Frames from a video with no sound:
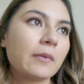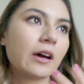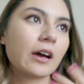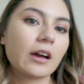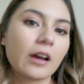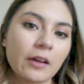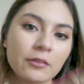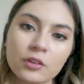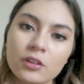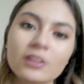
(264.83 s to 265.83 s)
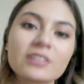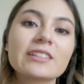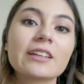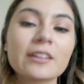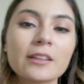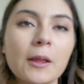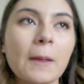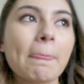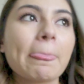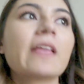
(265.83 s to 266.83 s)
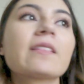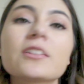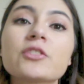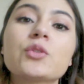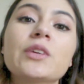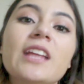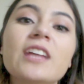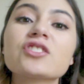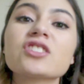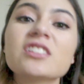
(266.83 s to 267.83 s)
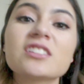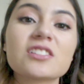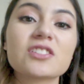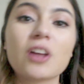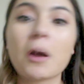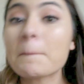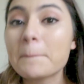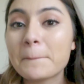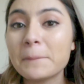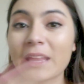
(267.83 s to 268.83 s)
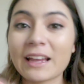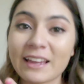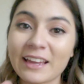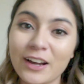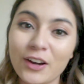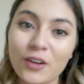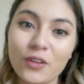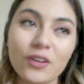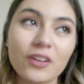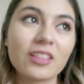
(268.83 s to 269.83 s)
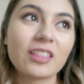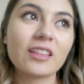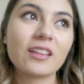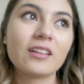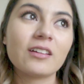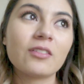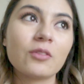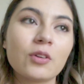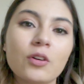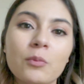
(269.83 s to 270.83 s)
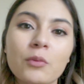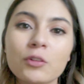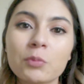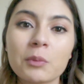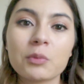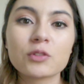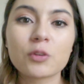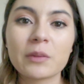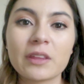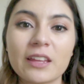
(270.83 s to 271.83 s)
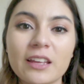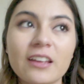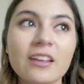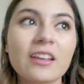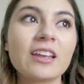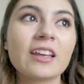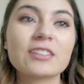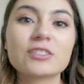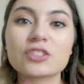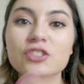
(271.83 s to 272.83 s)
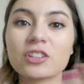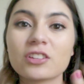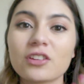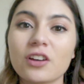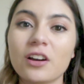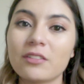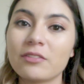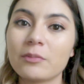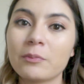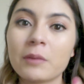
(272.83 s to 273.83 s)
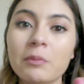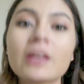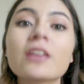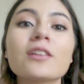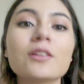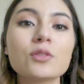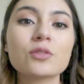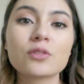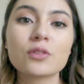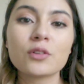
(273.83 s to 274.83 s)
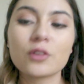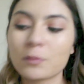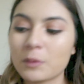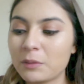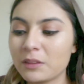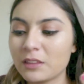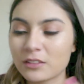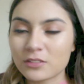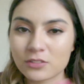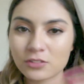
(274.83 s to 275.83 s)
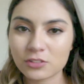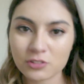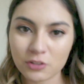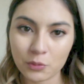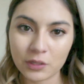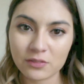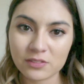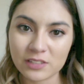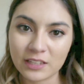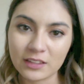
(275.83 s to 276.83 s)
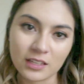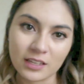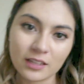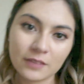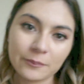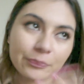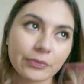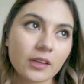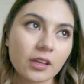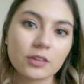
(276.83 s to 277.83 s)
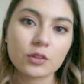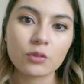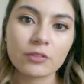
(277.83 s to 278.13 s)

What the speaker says: After you're done, the screen actually does not black out. Well, most people told me that it just shuts off. Maybe it used to, or maybe that's just their way of saying it's over.